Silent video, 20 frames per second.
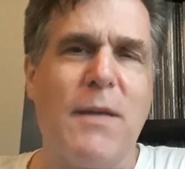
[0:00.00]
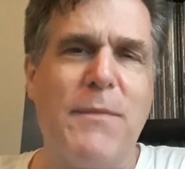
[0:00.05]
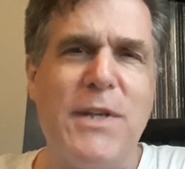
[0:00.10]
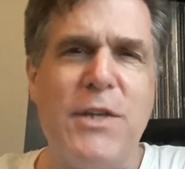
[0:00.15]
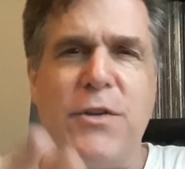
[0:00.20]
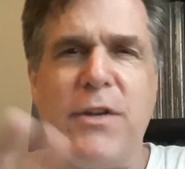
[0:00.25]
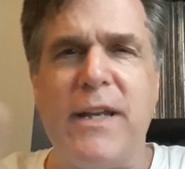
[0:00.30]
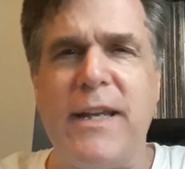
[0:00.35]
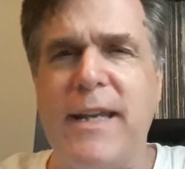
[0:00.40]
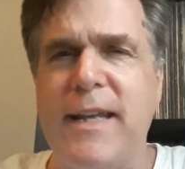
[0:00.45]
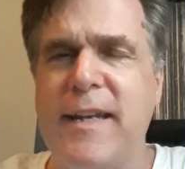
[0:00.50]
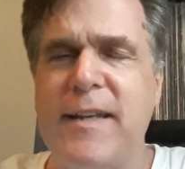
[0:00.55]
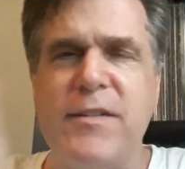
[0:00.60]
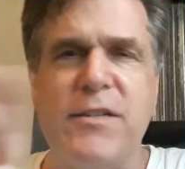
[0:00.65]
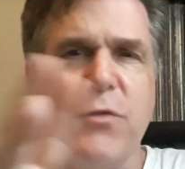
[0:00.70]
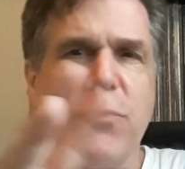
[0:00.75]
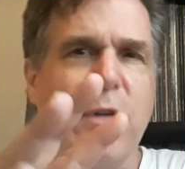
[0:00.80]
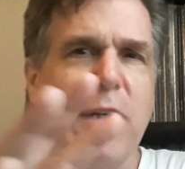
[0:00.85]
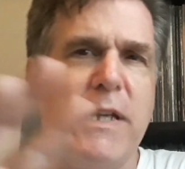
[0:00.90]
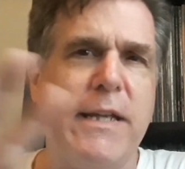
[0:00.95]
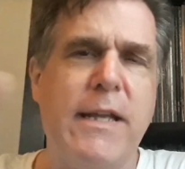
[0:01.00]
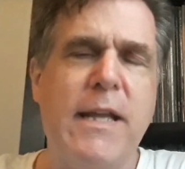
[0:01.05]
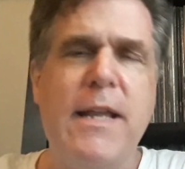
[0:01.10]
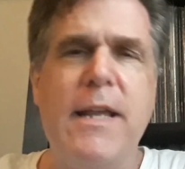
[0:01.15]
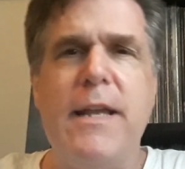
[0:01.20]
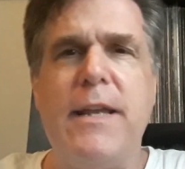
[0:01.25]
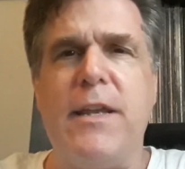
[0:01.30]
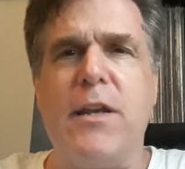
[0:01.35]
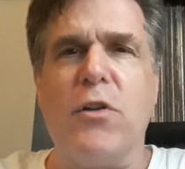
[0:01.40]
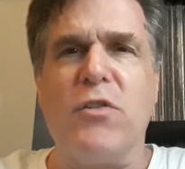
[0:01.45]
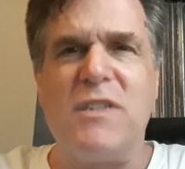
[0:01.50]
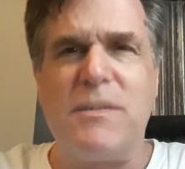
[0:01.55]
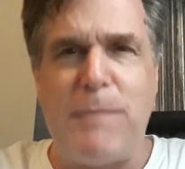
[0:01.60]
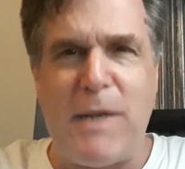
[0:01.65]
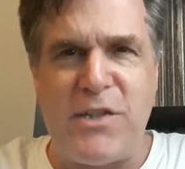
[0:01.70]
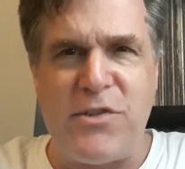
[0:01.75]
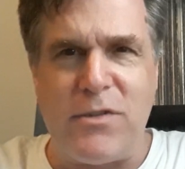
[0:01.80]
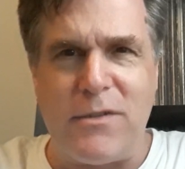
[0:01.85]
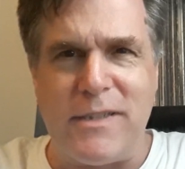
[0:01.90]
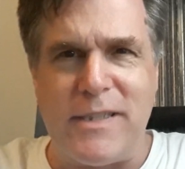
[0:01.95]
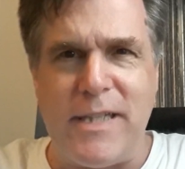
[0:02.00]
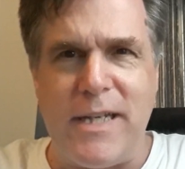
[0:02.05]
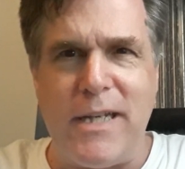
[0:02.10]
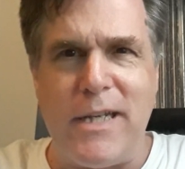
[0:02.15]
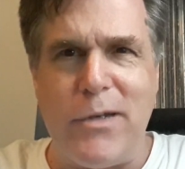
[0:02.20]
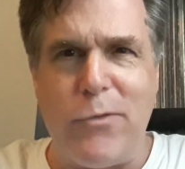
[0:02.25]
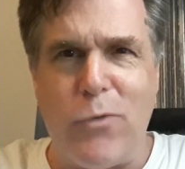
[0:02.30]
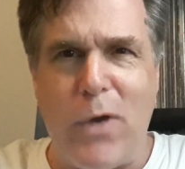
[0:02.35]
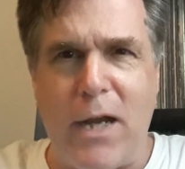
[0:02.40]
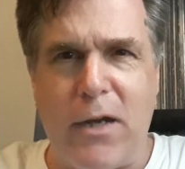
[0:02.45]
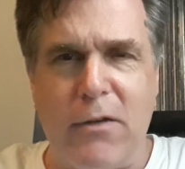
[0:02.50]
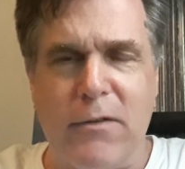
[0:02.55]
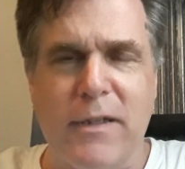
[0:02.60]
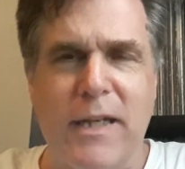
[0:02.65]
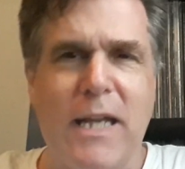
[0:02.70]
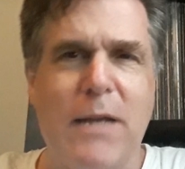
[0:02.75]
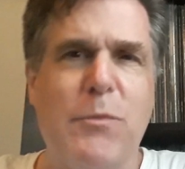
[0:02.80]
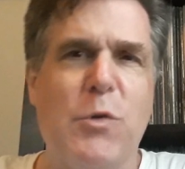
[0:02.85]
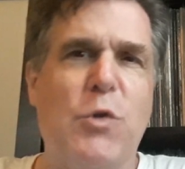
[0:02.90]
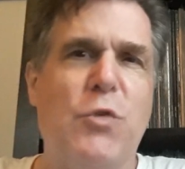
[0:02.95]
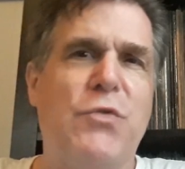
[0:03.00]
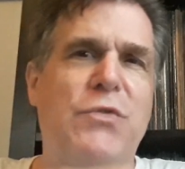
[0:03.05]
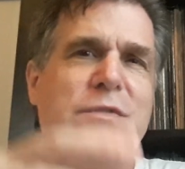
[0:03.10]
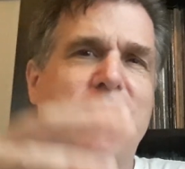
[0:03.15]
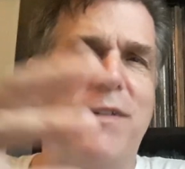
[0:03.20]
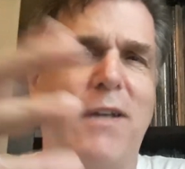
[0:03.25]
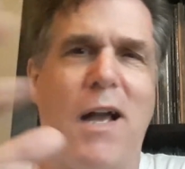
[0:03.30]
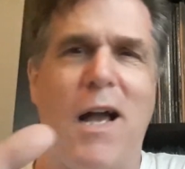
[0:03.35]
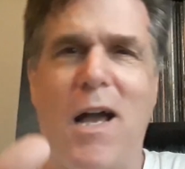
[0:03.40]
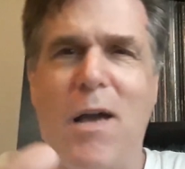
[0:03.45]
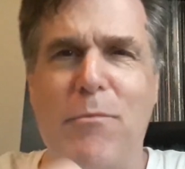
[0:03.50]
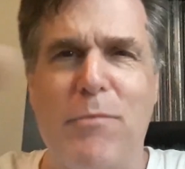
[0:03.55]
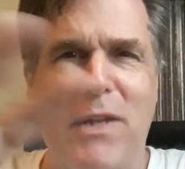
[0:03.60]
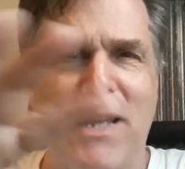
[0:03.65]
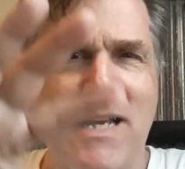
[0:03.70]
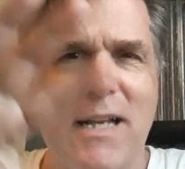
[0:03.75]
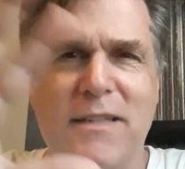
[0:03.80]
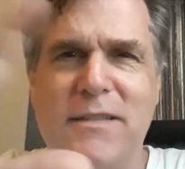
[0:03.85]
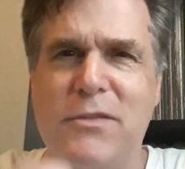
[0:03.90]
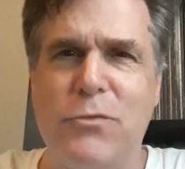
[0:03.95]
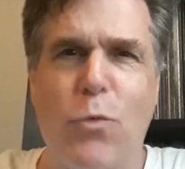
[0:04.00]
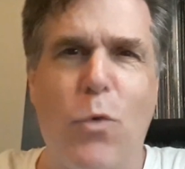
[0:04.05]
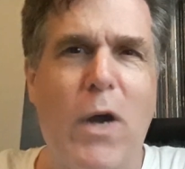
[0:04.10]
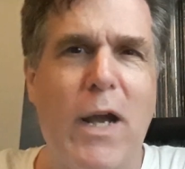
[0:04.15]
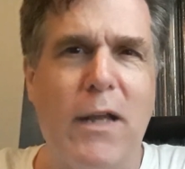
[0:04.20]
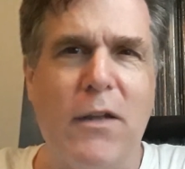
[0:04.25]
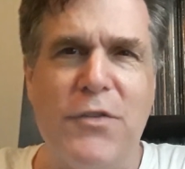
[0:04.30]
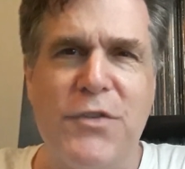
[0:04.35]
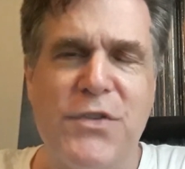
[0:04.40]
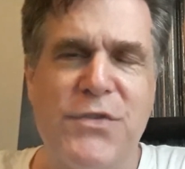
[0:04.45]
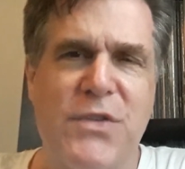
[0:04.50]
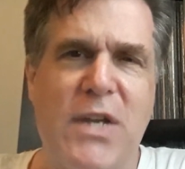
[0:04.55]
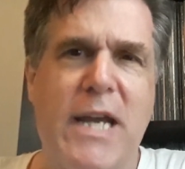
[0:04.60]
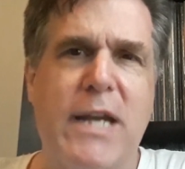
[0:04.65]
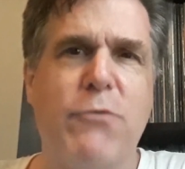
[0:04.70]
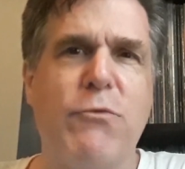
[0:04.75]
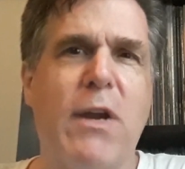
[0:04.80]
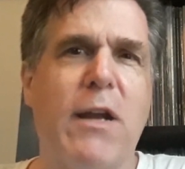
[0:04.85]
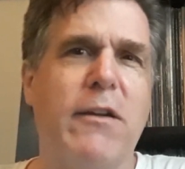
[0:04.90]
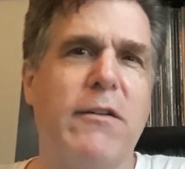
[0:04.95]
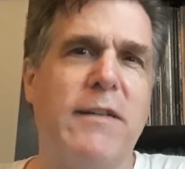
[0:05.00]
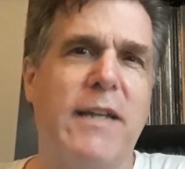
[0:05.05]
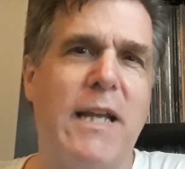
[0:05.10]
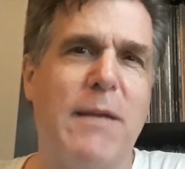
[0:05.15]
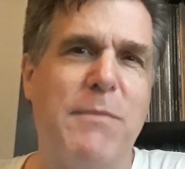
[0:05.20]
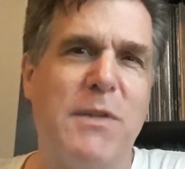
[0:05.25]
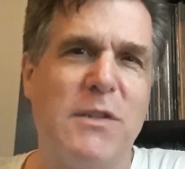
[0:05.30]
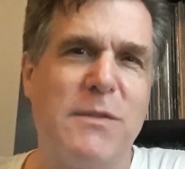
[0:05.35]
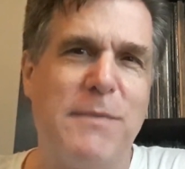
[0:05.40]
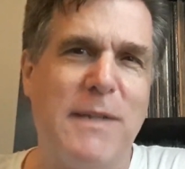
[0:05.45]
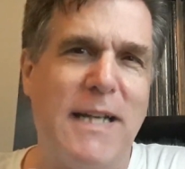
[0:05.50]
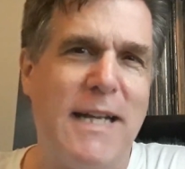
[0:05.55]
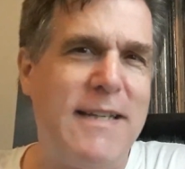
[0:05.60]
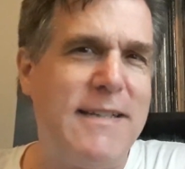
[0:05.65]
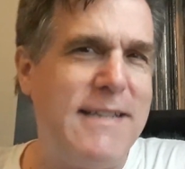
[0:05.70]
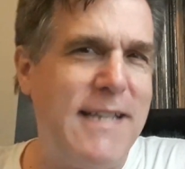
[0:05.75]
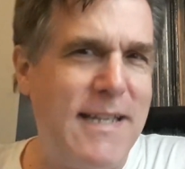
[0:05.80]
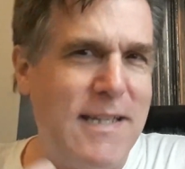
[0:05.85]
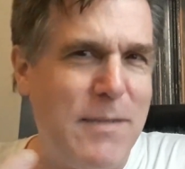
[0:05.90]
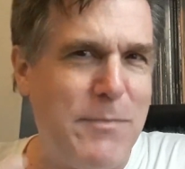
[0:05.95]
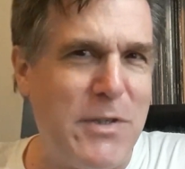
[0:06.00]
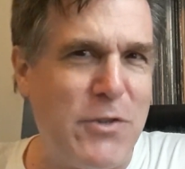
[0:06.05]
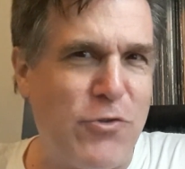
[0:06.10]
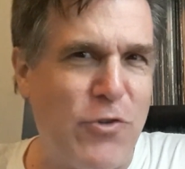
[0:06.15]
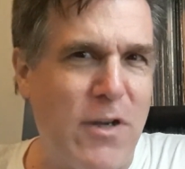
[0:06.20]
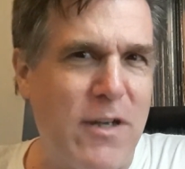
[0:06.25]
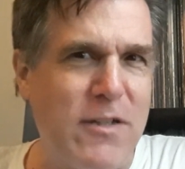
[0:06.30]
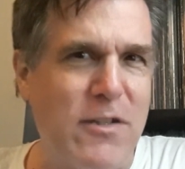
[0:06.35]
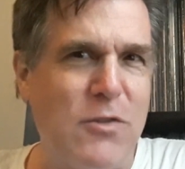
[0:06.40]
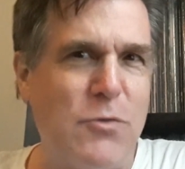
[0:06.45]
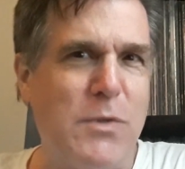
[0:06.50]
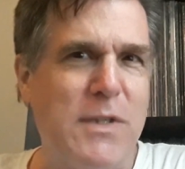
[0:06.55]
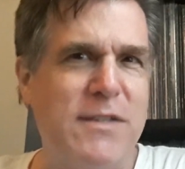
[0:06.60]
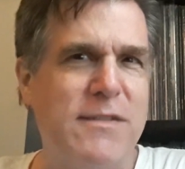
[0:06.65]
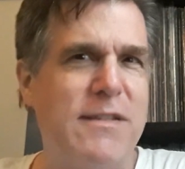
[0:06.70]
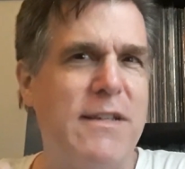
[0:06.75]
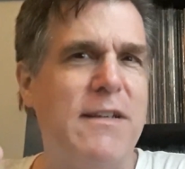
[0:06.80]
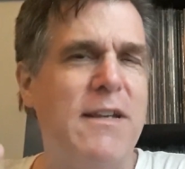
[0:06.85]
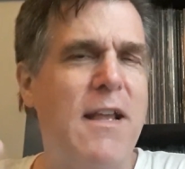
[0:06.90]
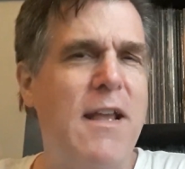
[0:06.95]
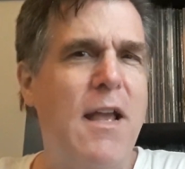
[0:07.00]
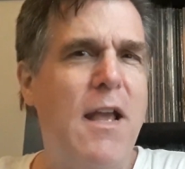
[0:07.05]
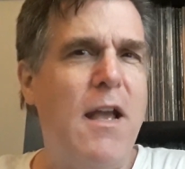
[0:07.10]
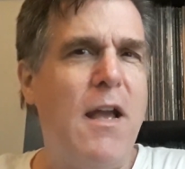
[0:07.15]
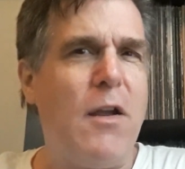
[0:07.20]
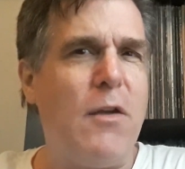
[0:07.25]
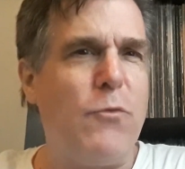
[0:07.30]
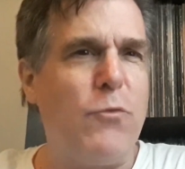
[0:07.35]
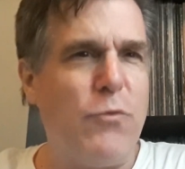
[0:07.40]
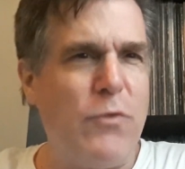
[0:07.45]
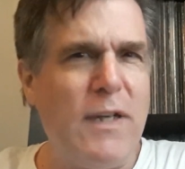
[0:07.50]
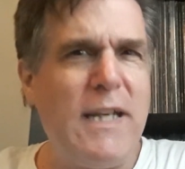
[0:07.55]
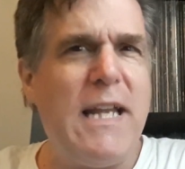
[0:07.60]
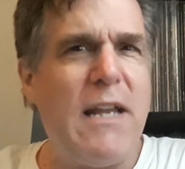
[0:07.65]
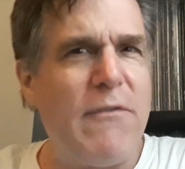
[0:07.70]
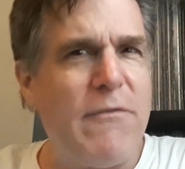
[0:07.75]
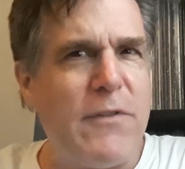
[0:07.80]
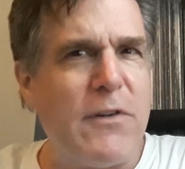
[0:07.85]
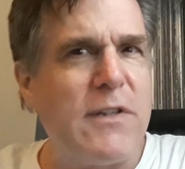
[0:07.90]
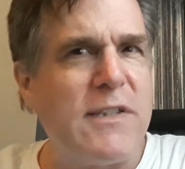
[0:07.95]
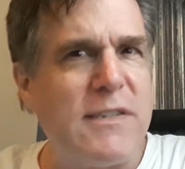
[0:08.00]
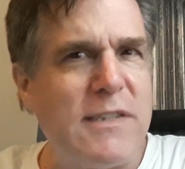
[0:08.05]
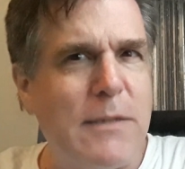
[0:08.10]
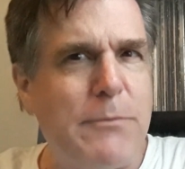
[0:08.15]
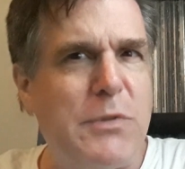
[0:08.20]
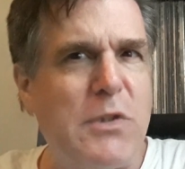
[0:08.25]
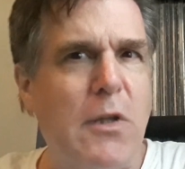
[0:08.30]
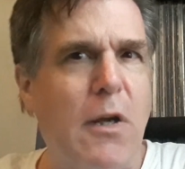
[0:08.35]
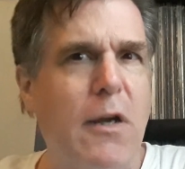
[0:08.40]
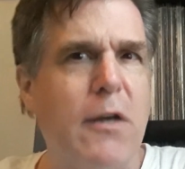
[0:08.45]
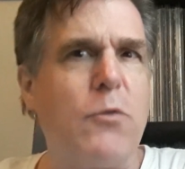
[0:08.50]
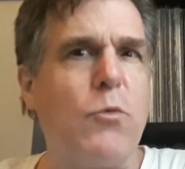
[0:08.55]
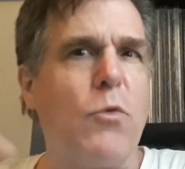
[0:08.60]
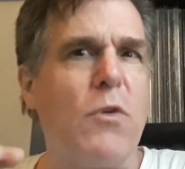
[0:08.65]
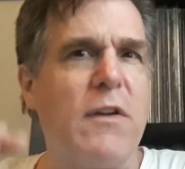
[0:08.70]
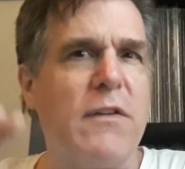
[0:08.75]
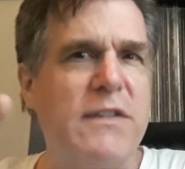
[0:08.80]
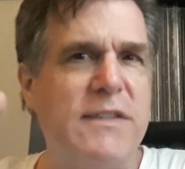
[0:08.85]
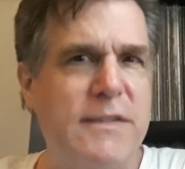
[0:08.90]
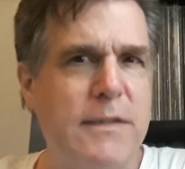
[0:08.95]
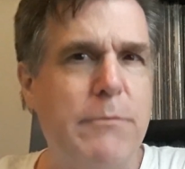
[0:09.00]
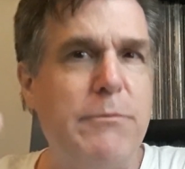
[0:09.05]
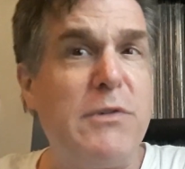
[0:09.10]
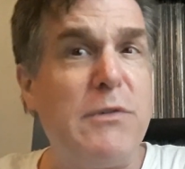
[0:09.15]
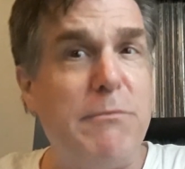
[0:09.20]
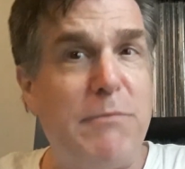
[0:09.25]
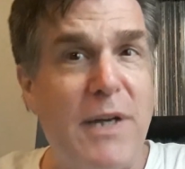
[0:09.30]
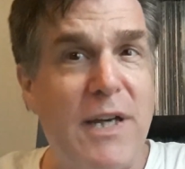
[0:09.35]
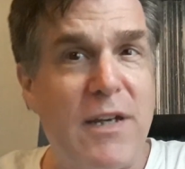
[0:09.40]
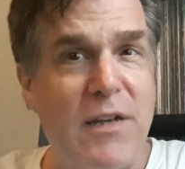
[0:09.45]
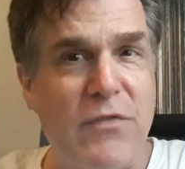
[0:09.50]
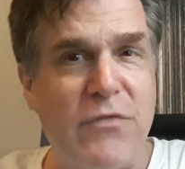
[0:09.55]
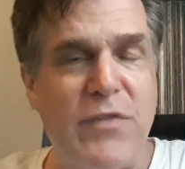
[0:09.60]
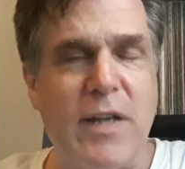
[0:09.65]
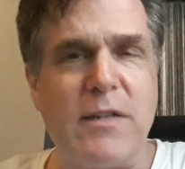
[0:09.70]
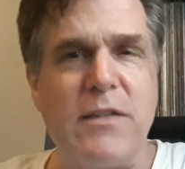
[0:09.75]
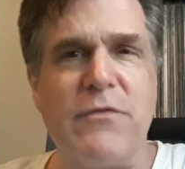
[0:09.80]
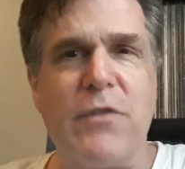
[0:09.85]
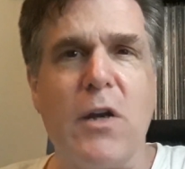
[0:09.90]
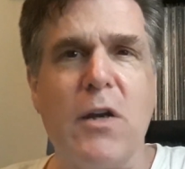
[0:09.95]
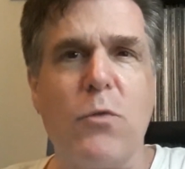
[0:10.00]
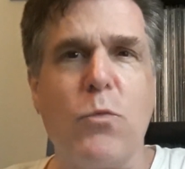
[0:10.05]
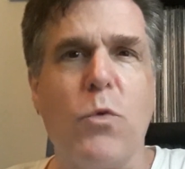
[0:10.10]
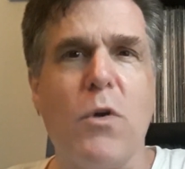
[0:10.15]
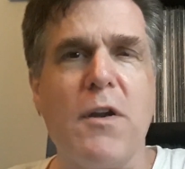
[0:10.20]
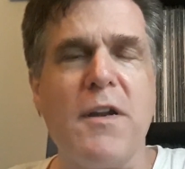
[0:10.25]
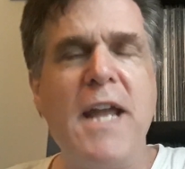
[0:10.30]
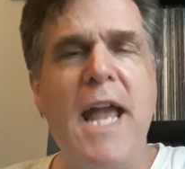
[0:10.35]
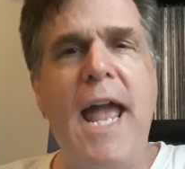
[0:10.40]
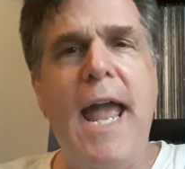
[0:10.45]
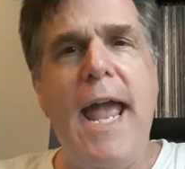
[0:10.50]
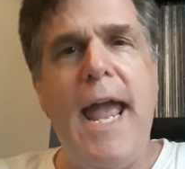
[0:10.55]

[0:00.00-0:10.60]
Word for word: I mean, you can get into really, you know, specialty record labels, complex, wild design record labels, but I tend to be drawn to the ones that really have very simple artwork, simple but effective artwork.